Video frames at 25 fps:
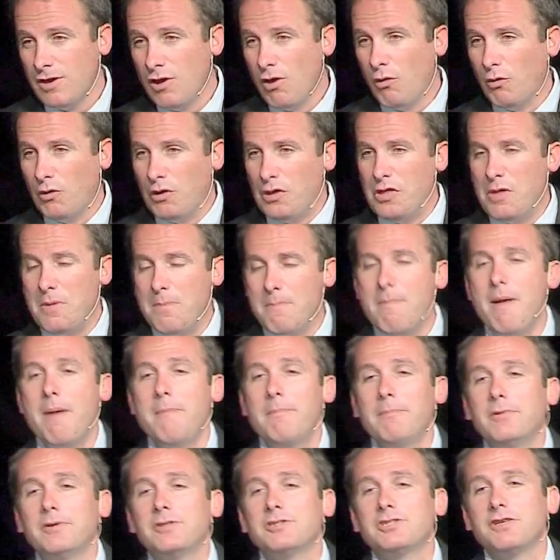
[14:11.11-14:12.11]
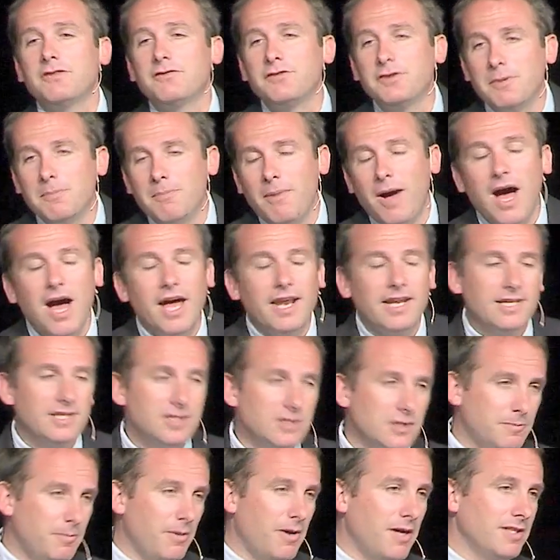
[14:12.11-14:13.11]
or in the members of your body,
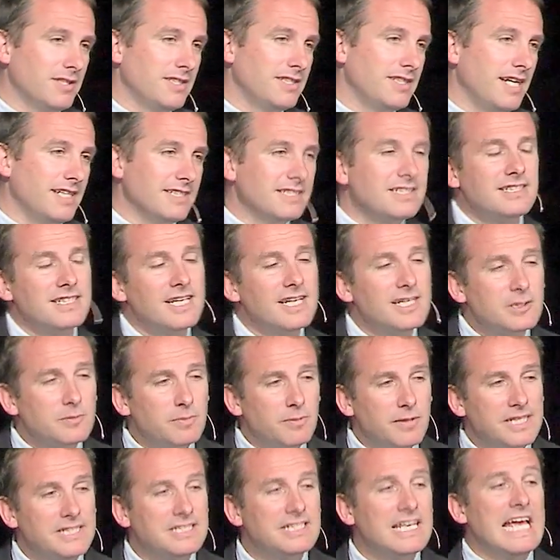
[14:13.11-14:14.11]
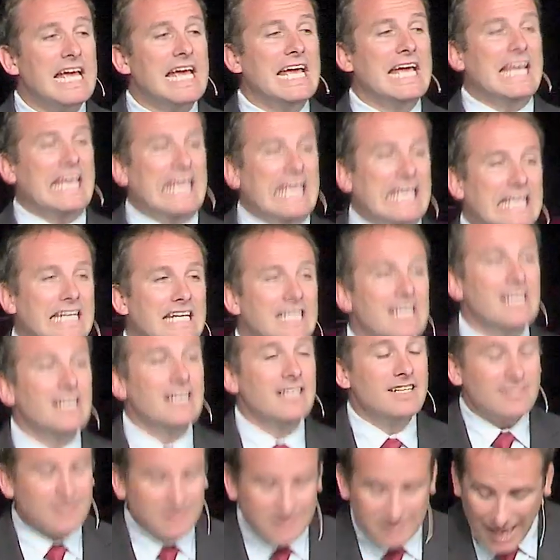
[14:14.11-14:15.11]
as Paul says. It takes place
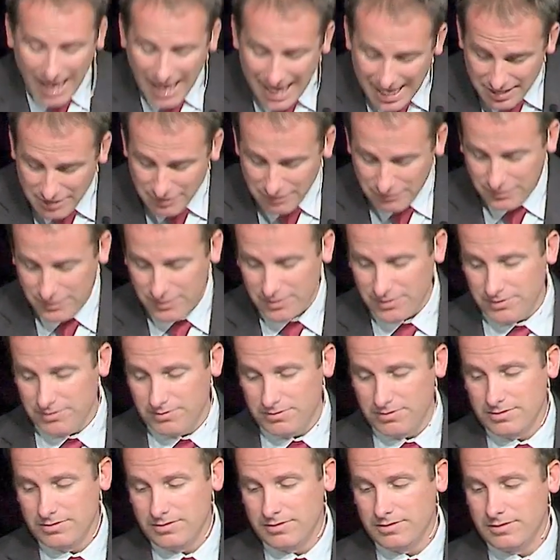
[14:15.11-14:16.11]
inside of you.